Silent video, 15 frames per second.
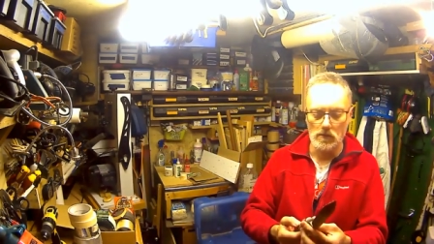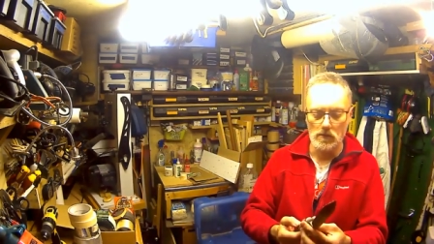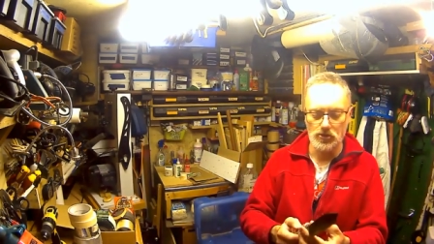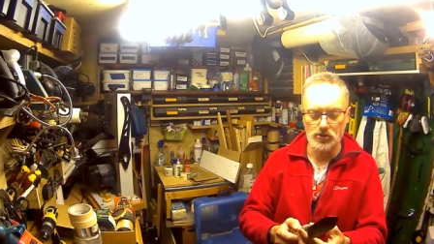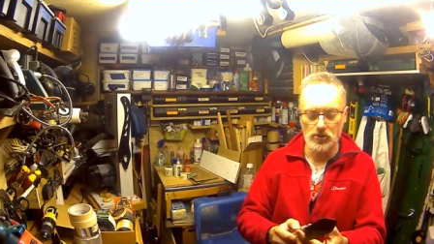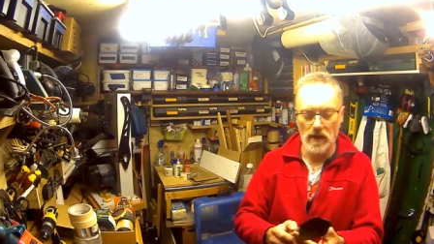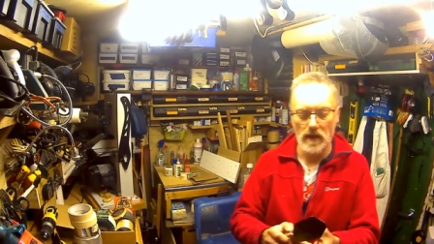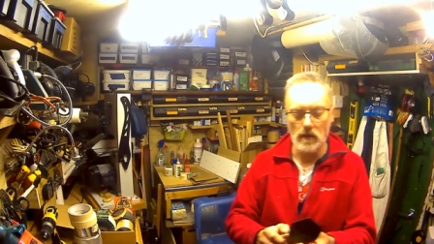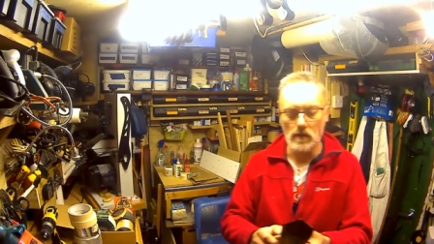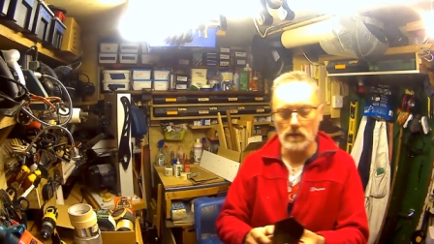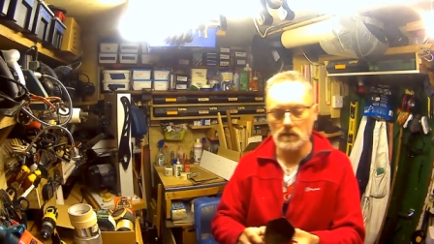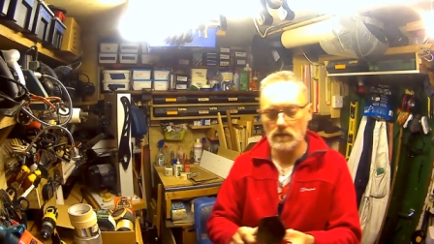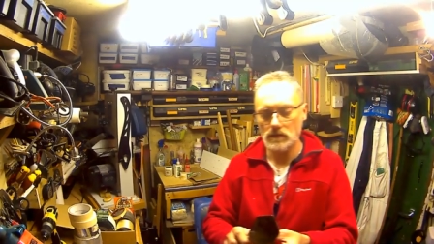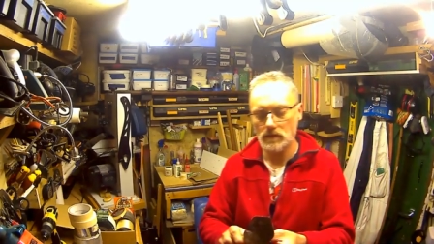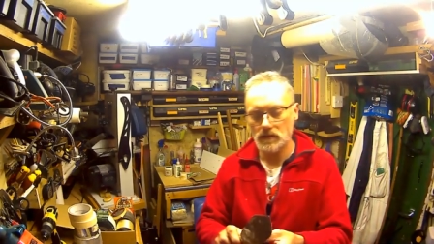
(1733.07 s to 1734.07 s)
Little
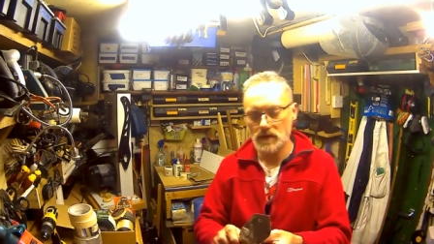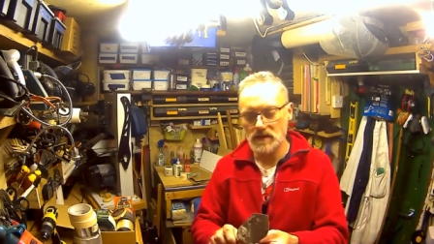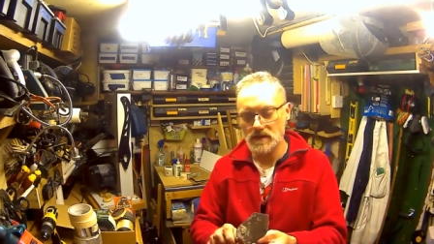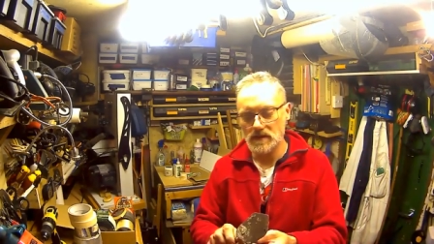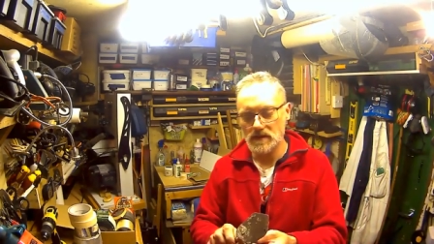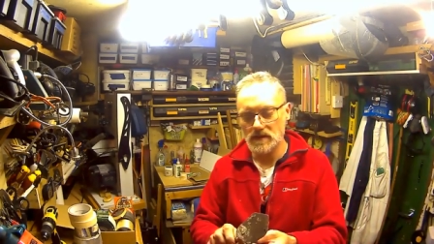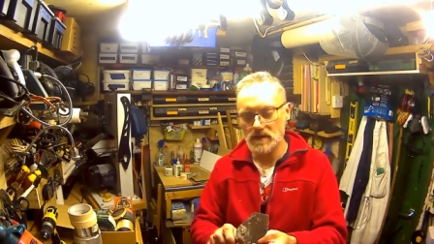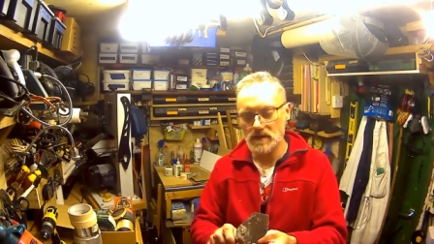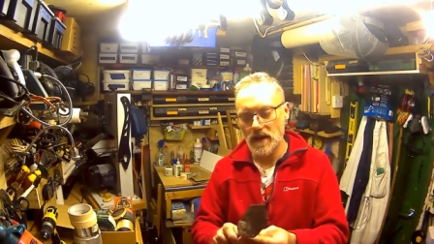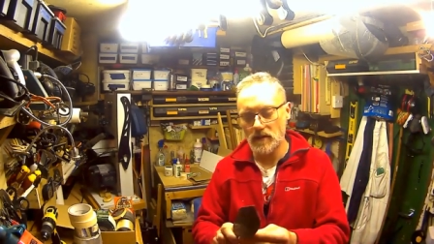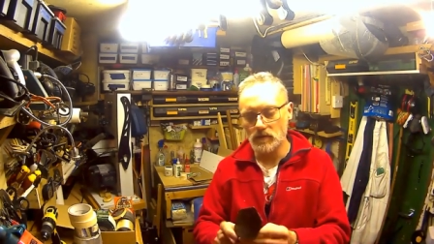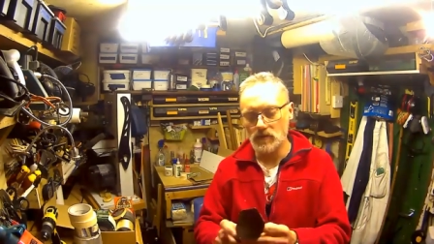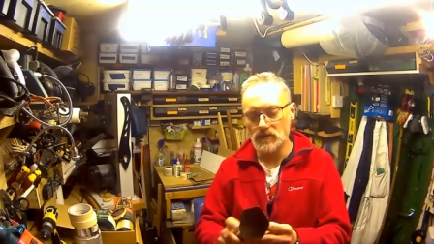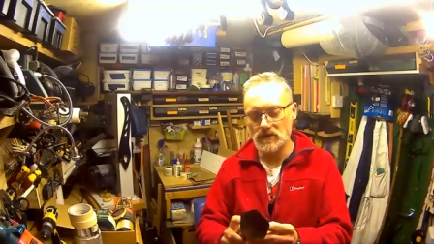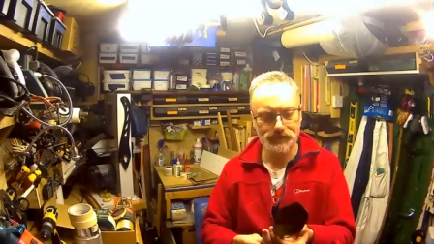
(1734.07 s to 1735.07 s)
trowel. This is a
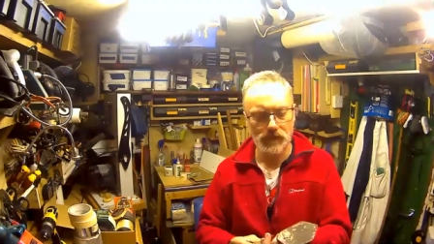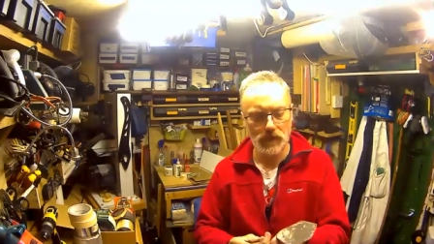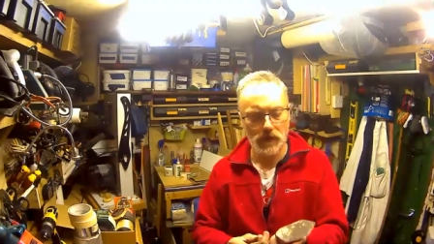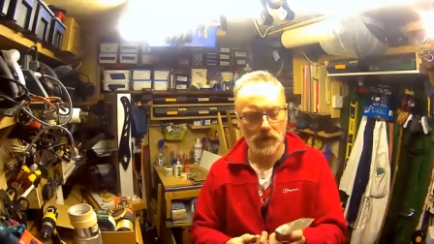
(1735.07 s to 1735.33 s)
terrible.